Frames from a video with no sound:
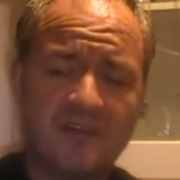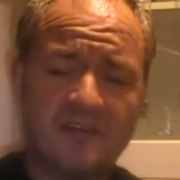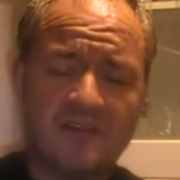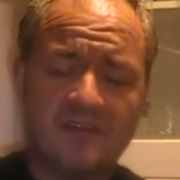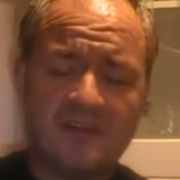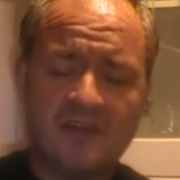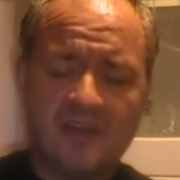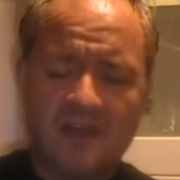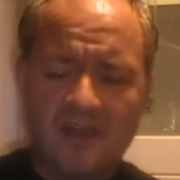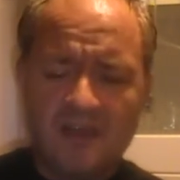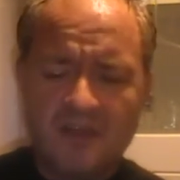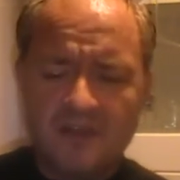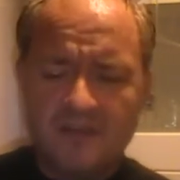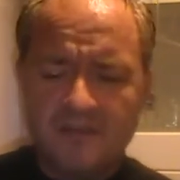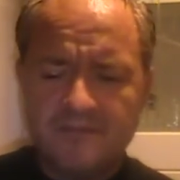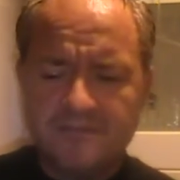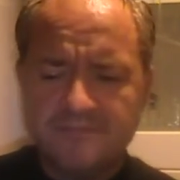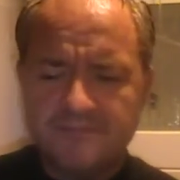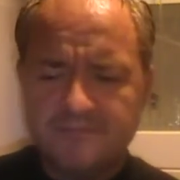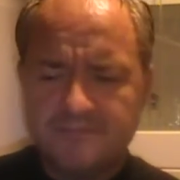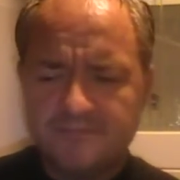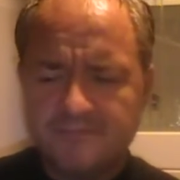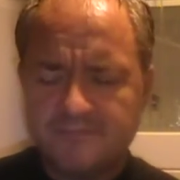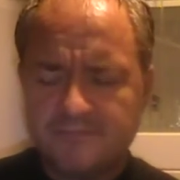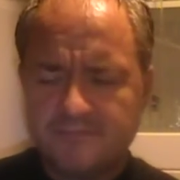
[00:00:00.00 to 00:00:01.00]

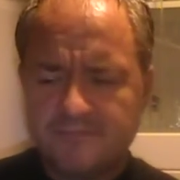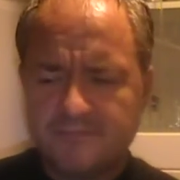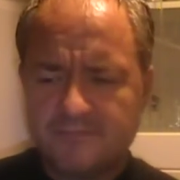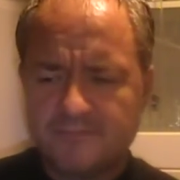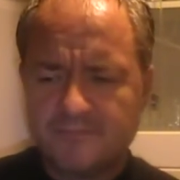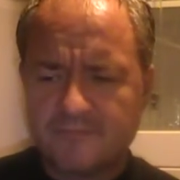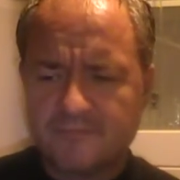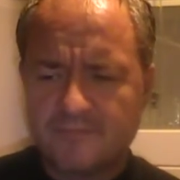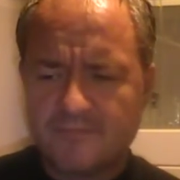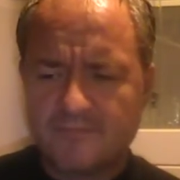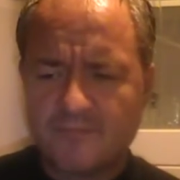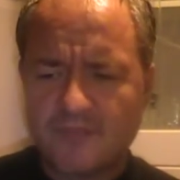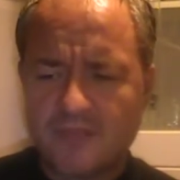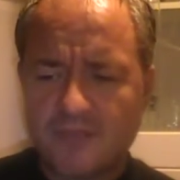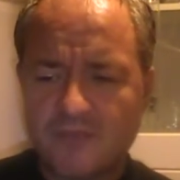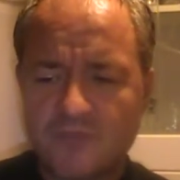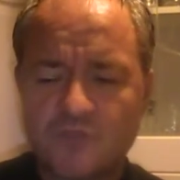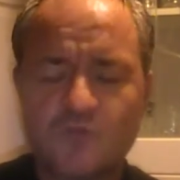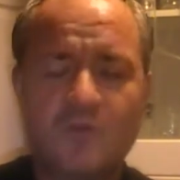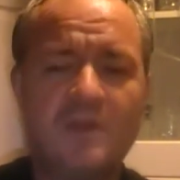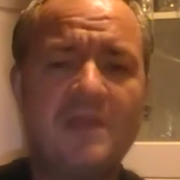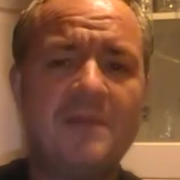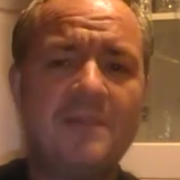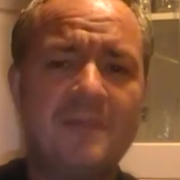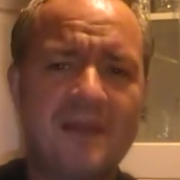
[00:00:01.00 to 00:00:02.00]
Um,
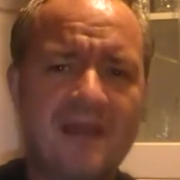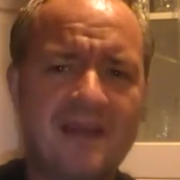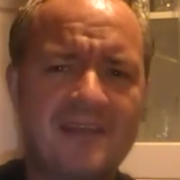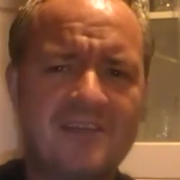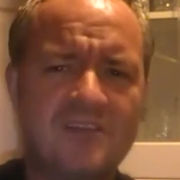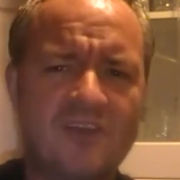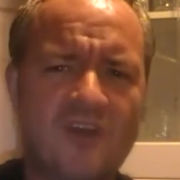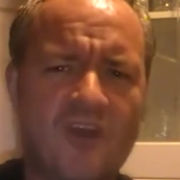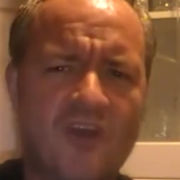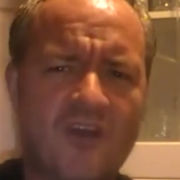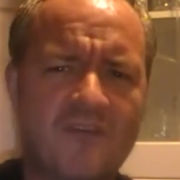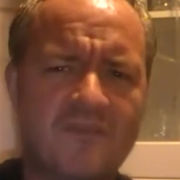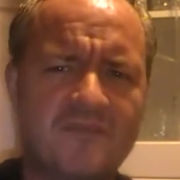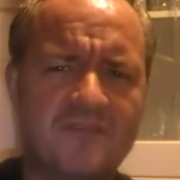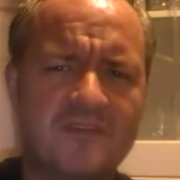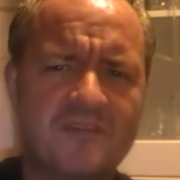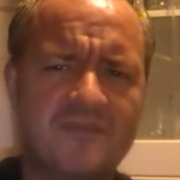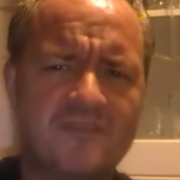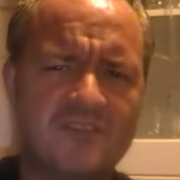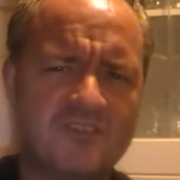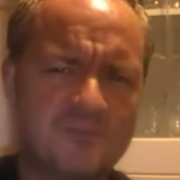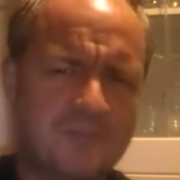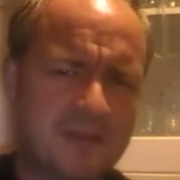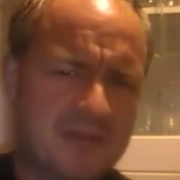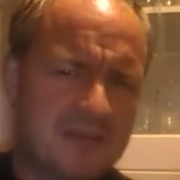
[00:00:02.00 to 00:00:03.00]
£20 off if you
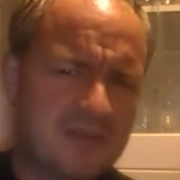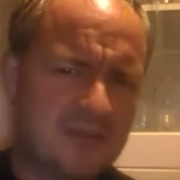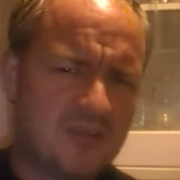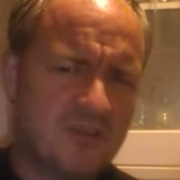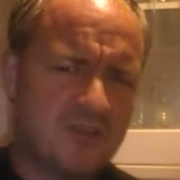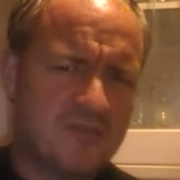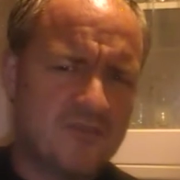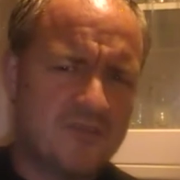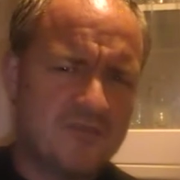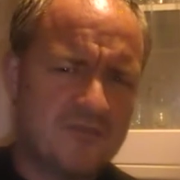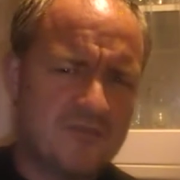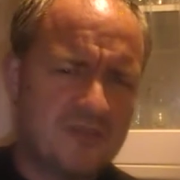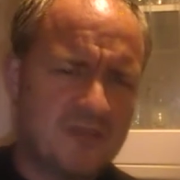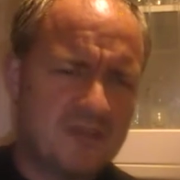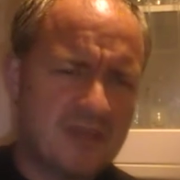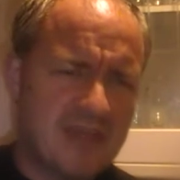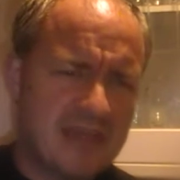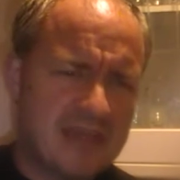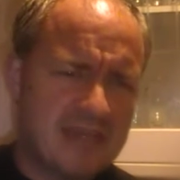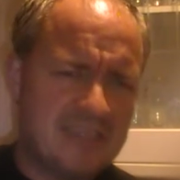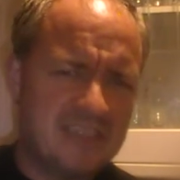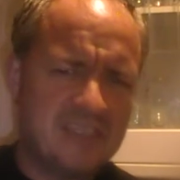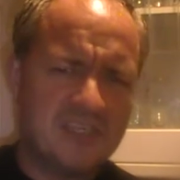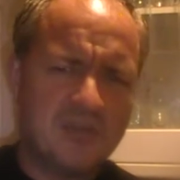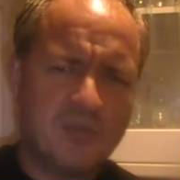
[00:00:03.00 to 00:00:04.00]
spend over
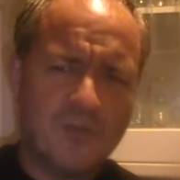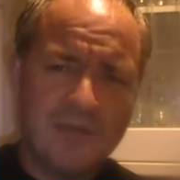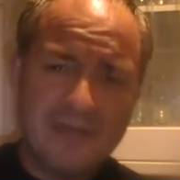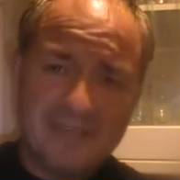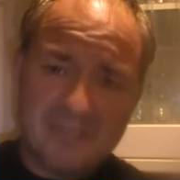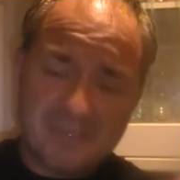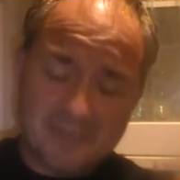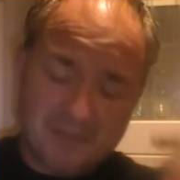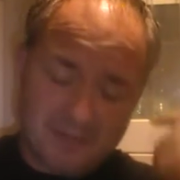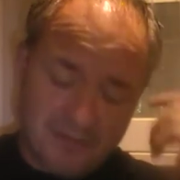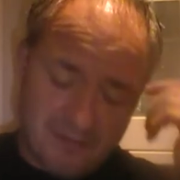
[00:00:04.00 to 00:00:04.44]
80 quid.